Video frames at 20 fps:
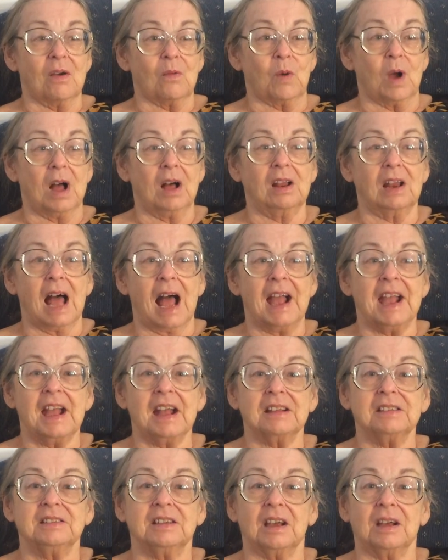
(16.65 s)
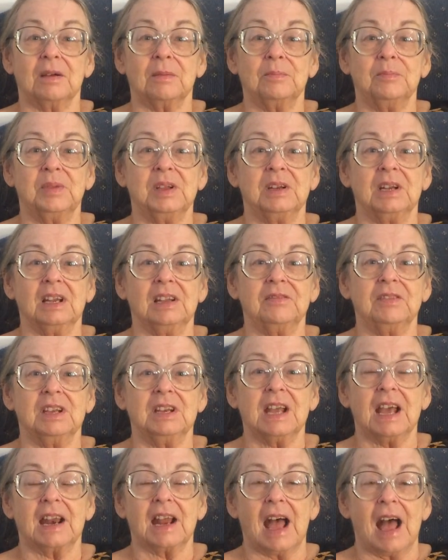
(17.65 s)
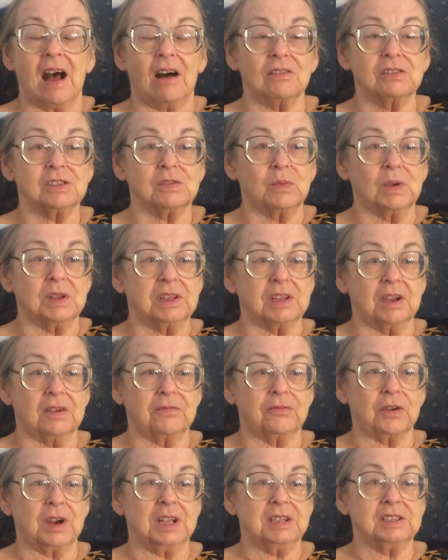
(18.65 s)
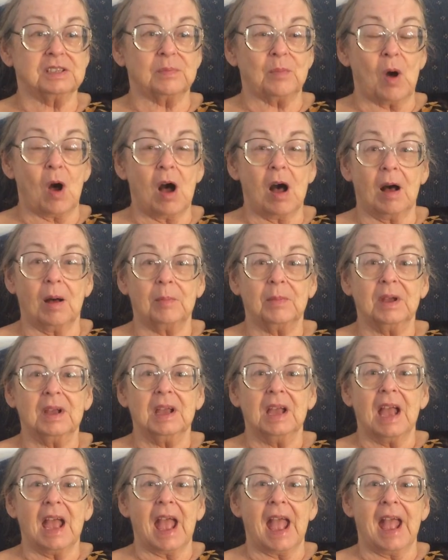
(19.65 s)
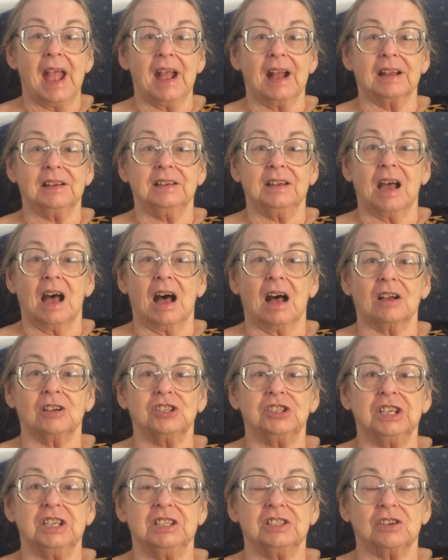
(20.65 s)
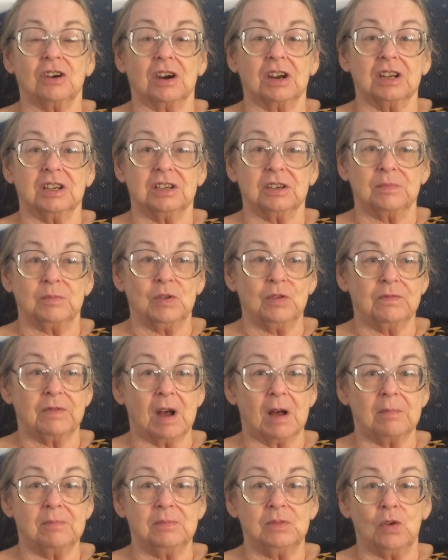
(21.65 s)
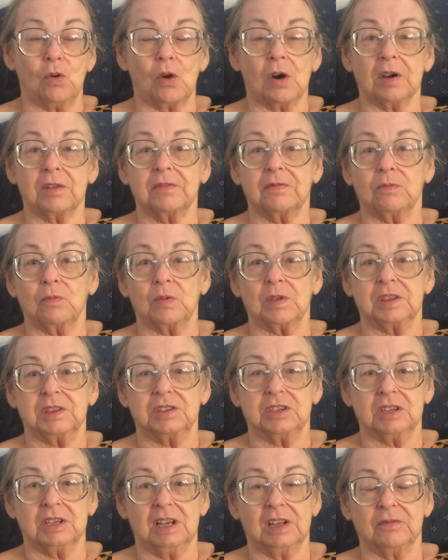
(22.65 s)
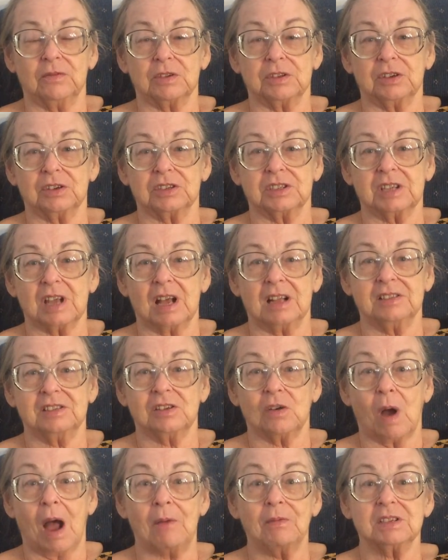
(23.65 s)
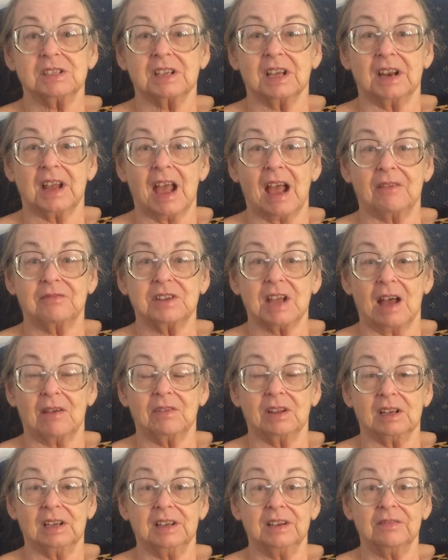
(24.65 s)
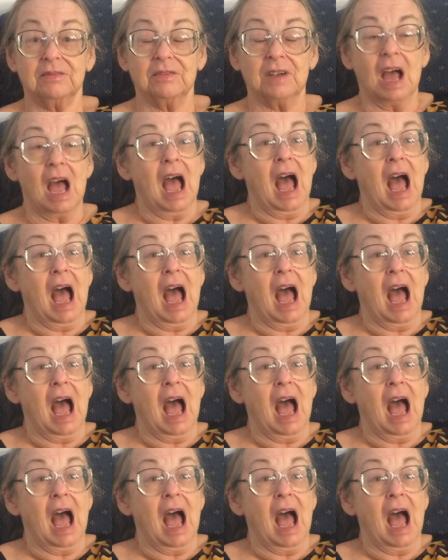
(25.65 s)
Well, I had been living at a house with a friend's mom, and she started to move up north to live with her son, so I was going to have a live.